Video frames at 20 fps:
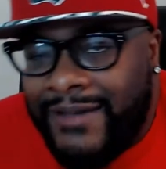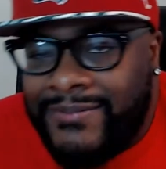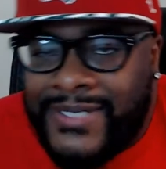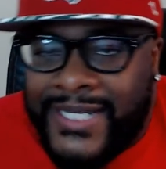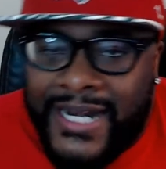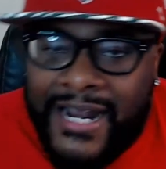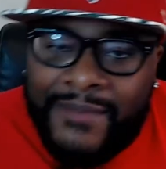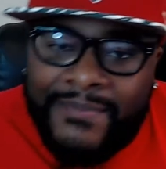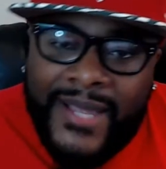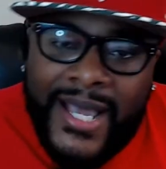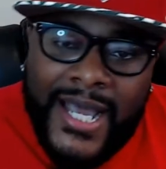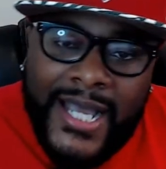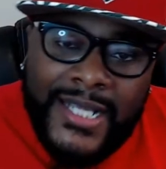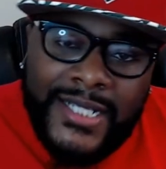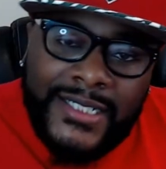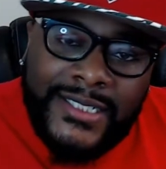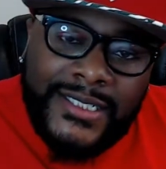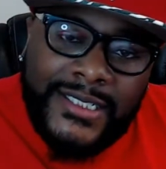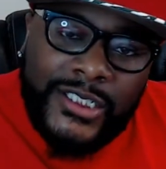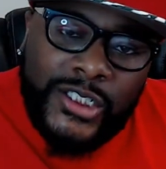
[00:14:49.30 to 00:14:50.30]
that I'm not
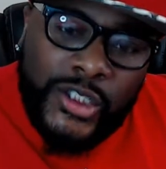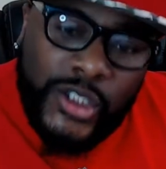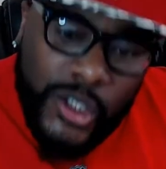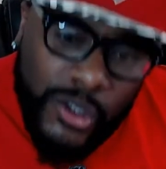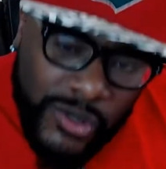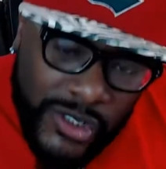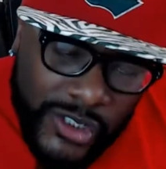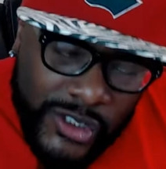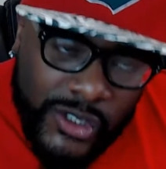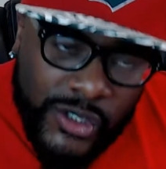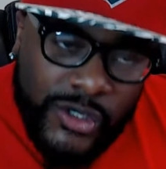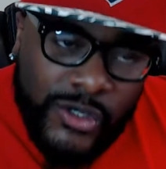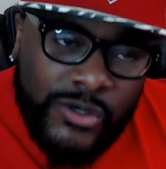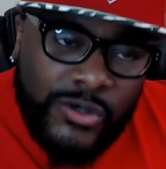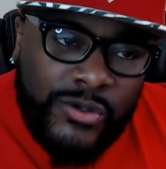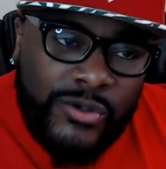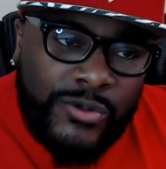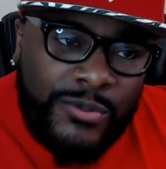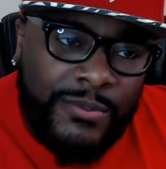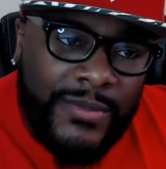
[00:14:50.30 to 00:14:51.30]
used to,
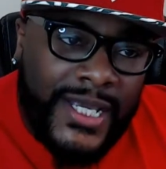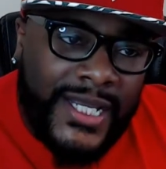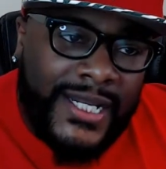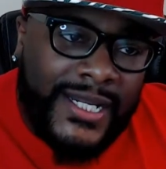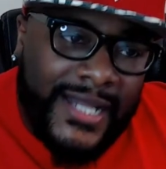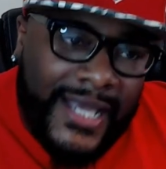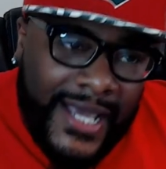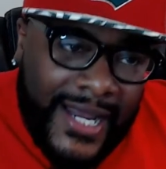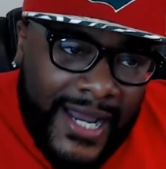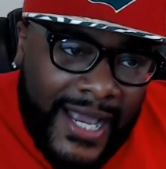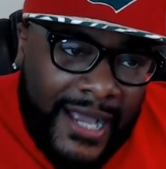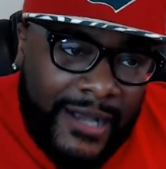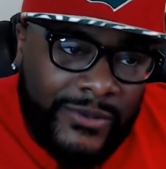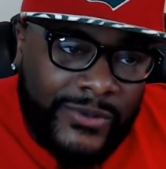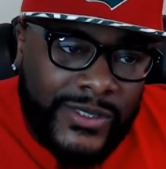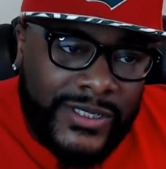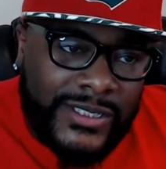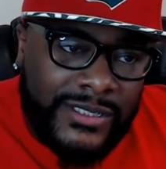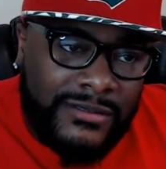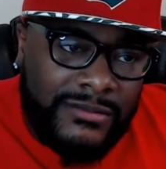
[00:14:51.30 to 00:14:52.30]
meaning that I
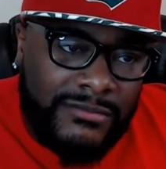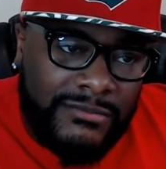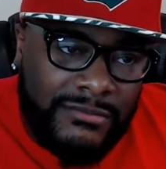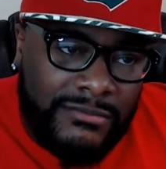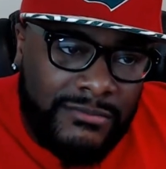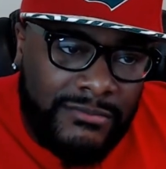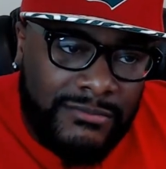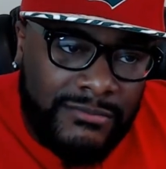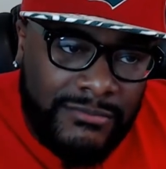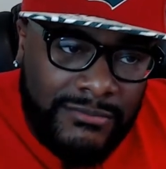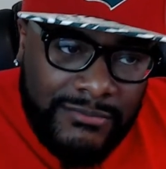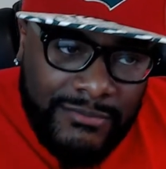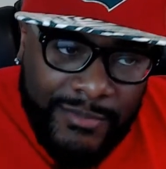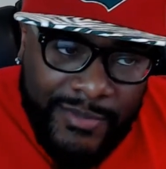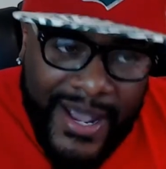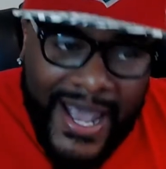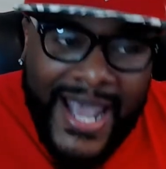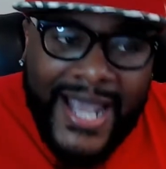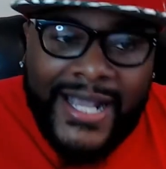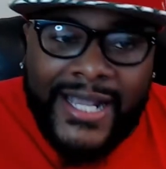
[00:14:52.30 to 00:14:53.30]
was
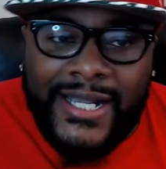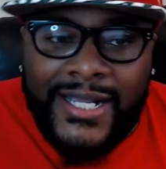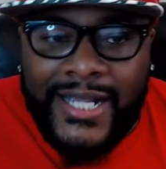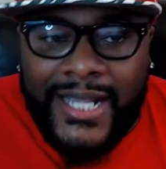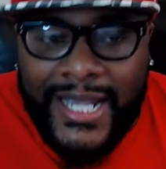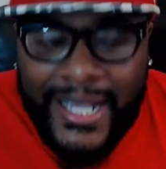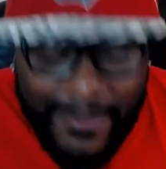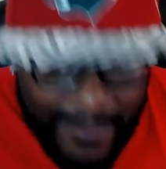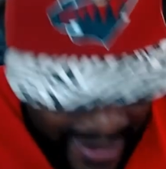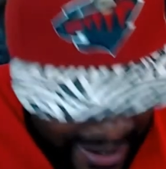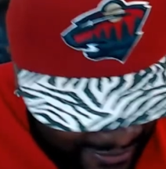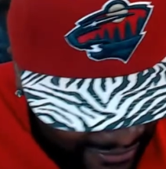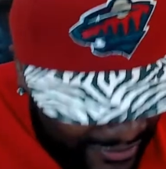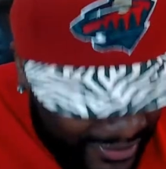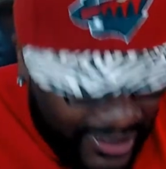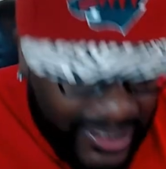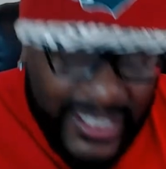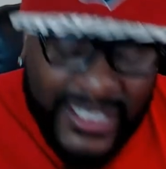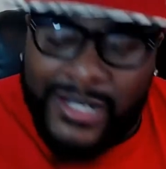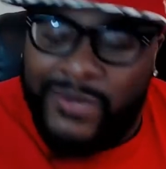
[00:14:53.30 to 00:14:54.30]
back in my
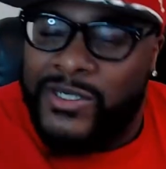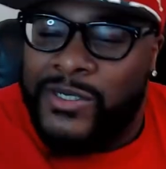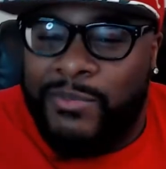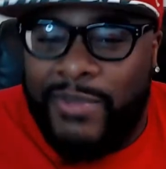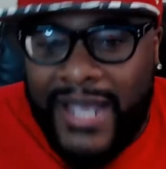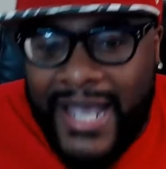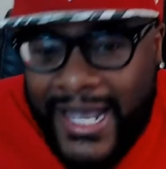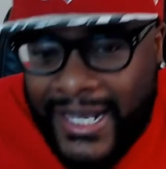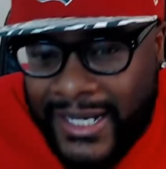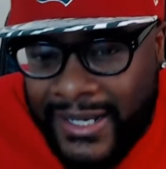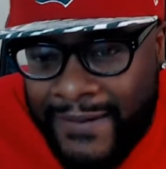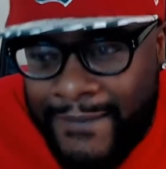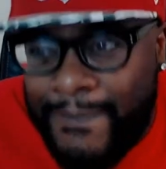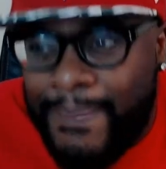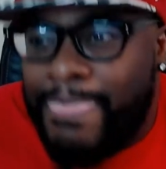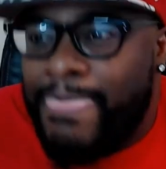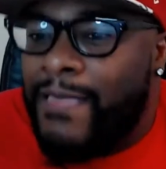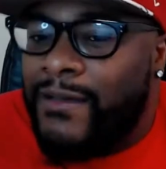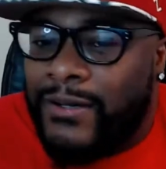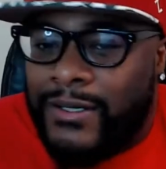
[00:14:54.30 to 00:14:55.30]
feelings. I was back
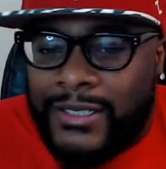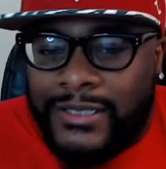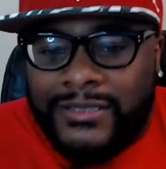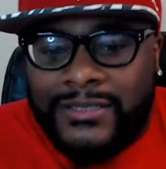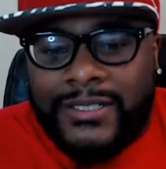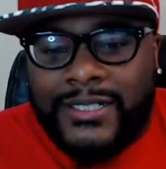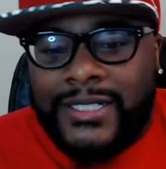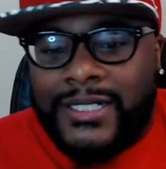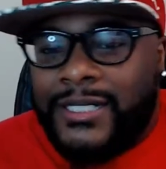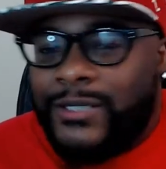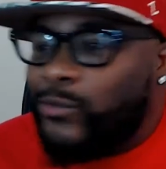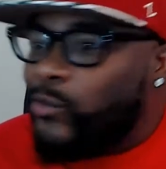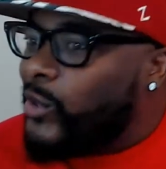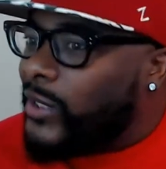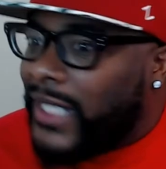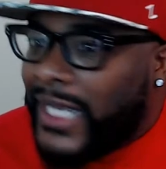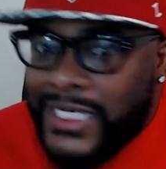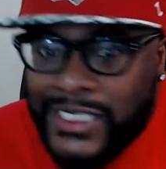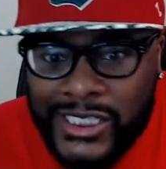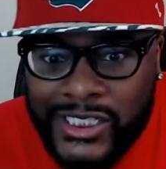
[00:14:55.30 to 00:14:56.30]
on the
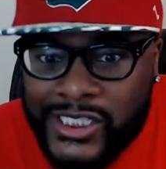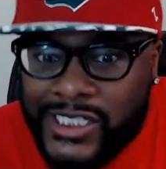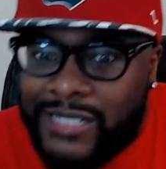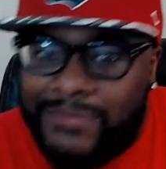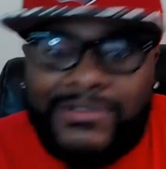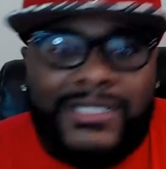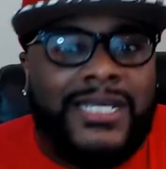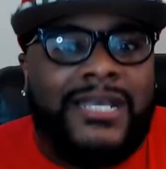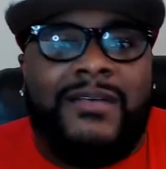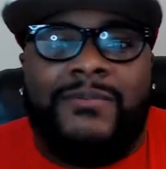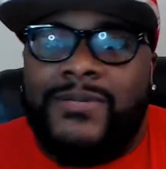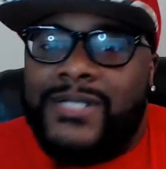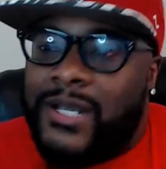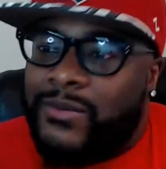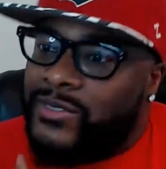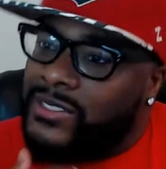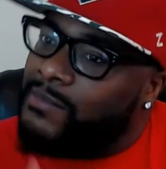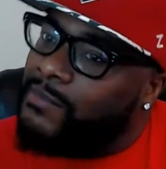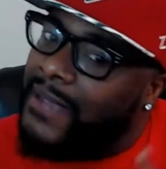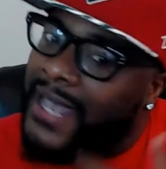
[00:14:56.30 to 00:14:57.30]
relationship tips. I was
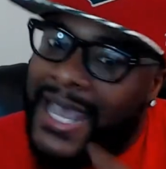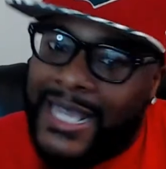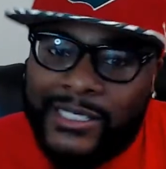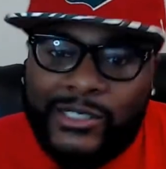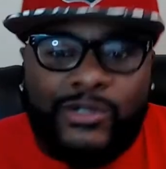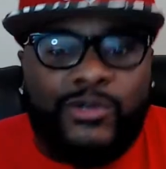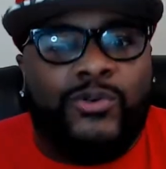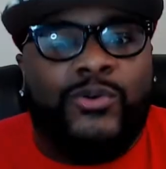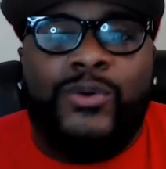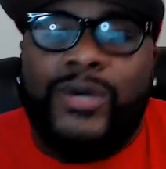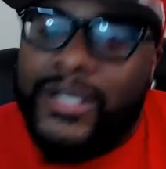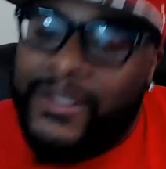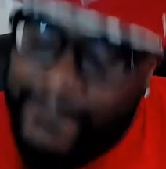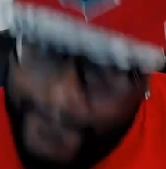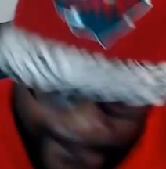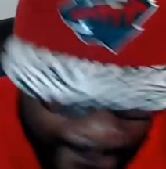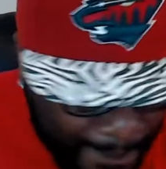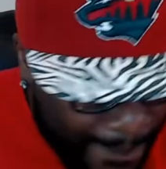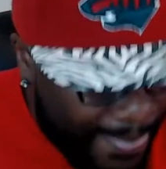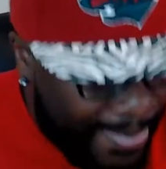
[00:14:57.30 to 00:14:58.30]
back doing
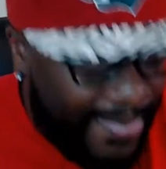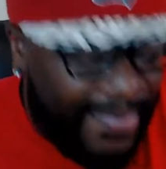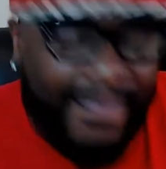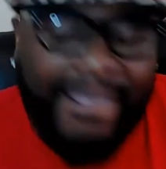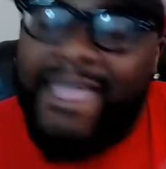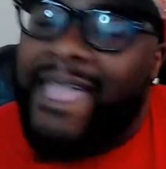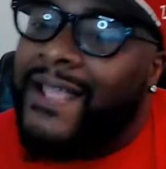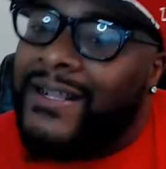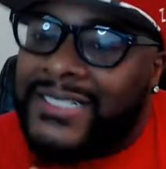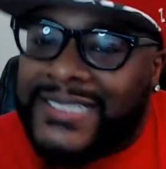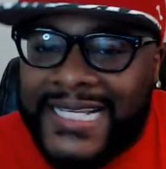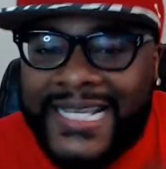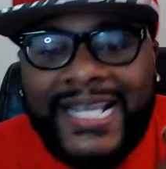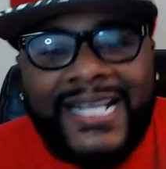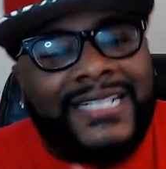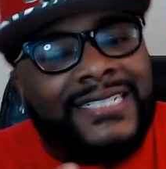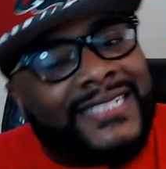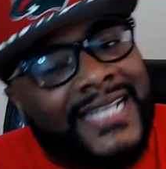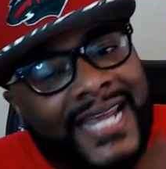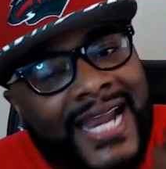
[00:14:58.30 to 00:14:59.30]
things
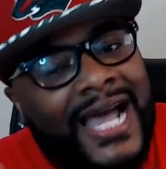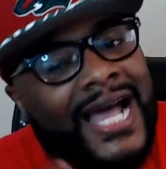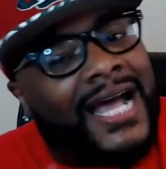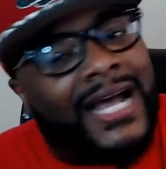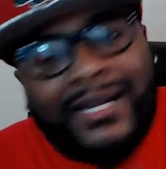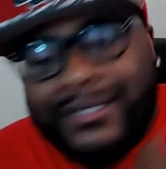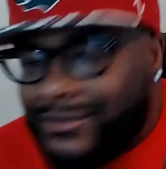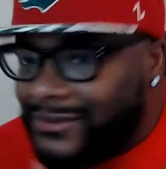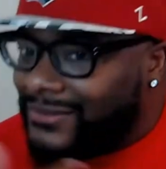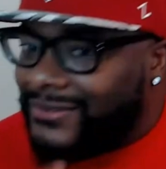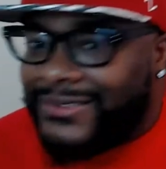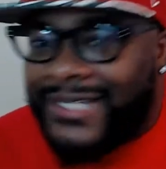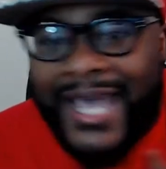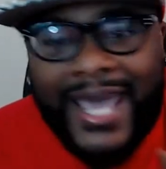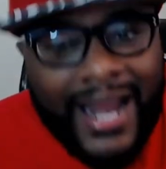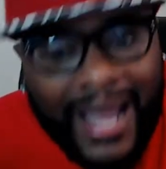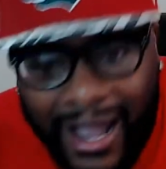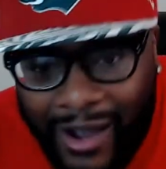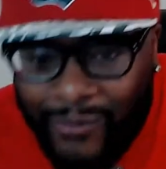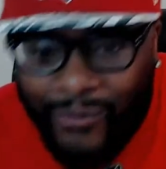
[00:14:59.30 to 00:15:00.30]
that
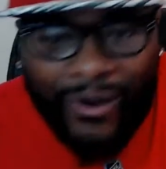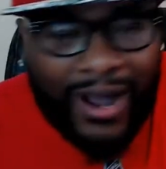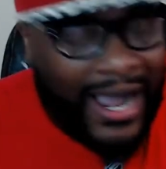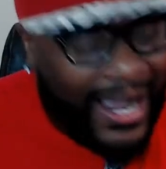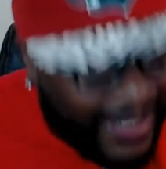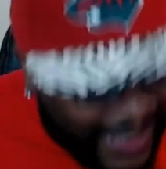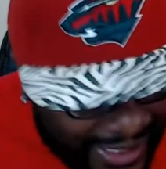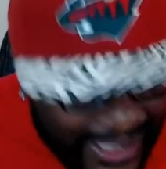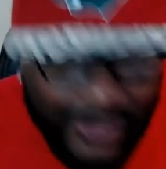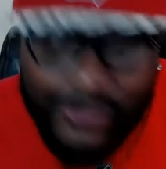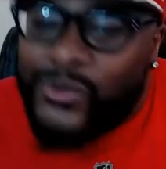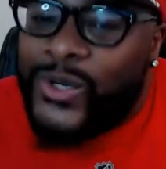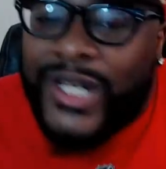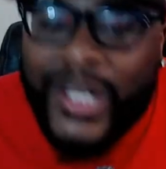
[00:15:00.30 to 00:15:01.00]
I didn't want to